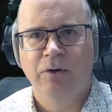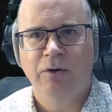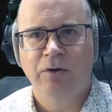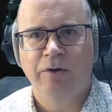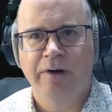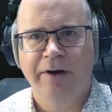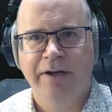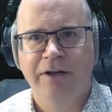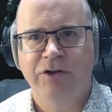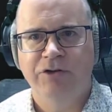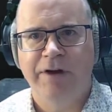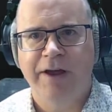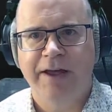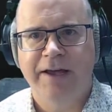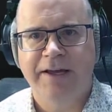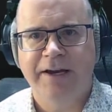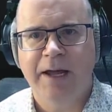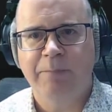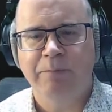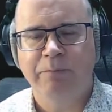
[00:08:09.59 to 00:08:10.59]
Or I can drag
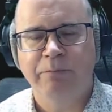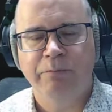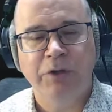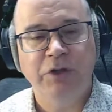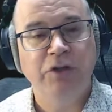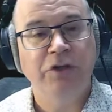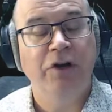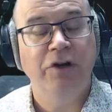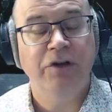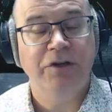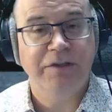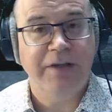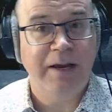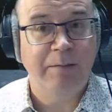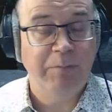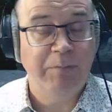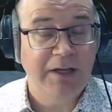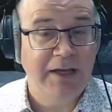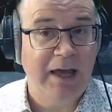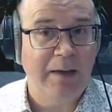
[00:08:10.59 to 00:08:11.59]
it up, but you notice that
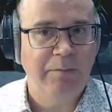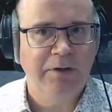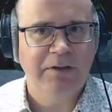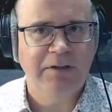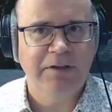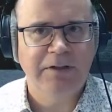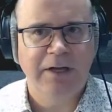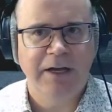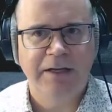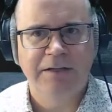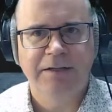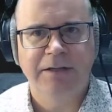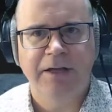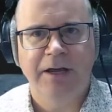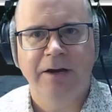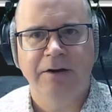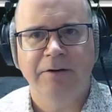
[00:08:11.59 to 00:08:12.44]
empty cabinet stays there.